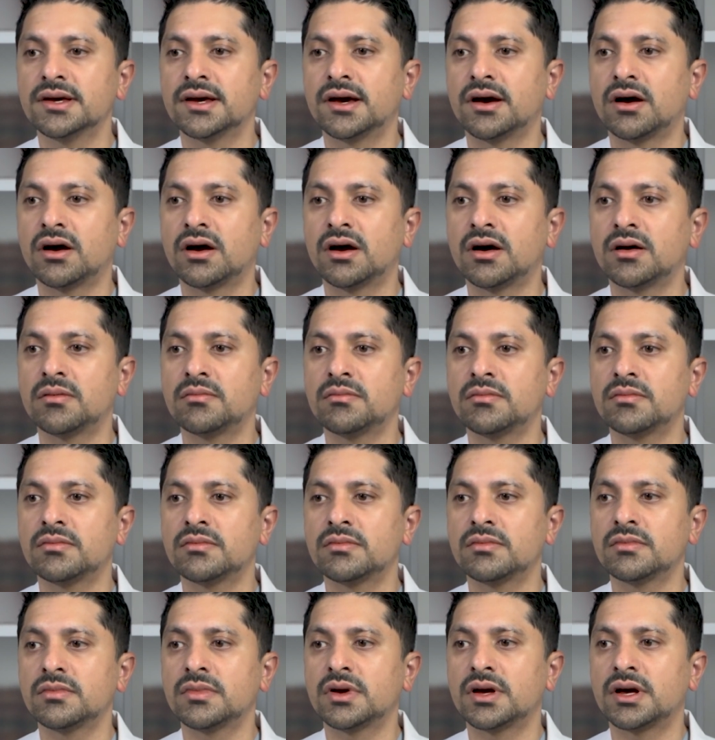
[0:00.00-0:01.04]

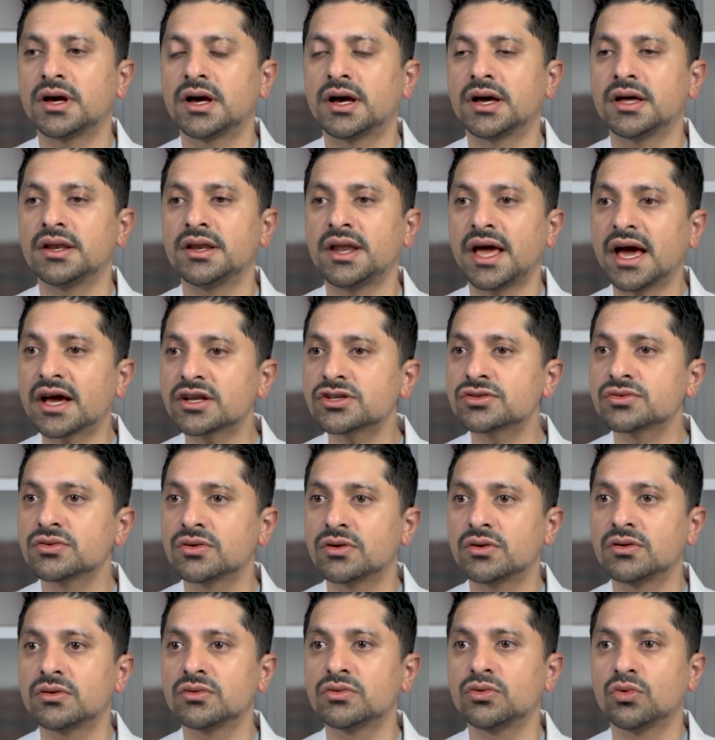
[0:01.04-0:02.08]
A natural,